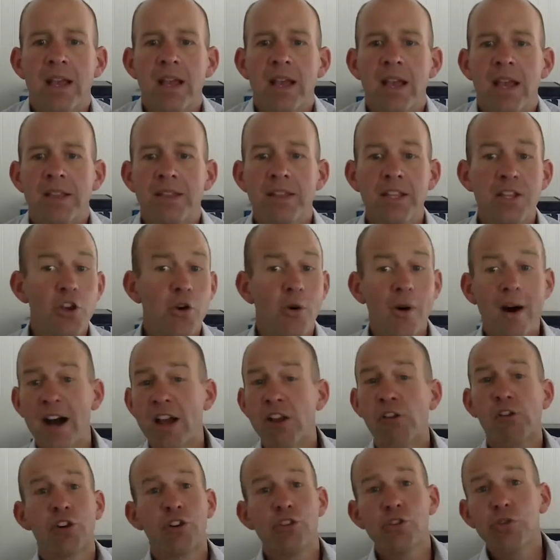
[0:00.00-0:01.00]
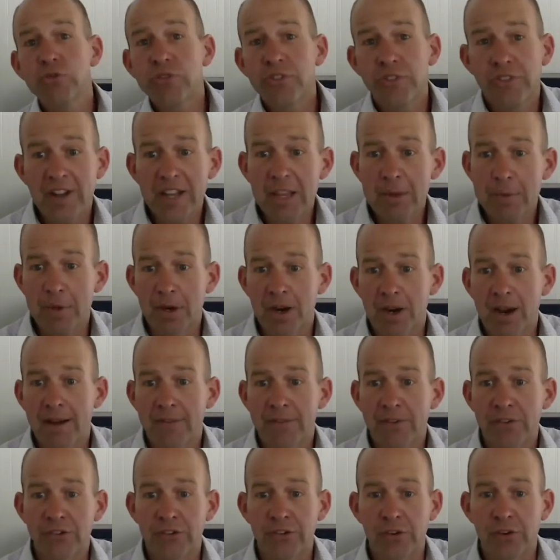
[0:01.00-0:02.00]
And then you hire a new development
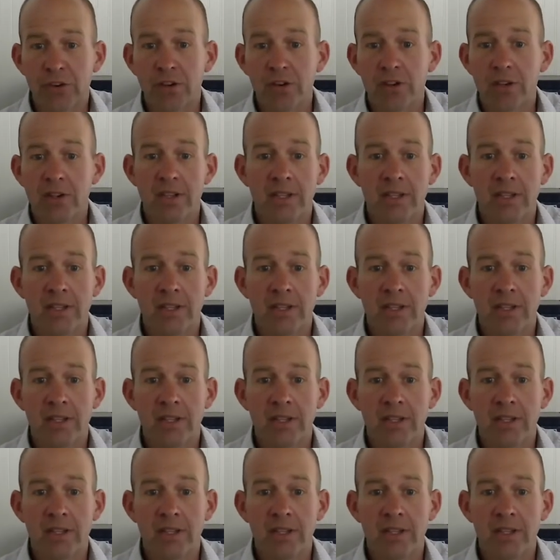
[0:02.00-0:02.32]
officer.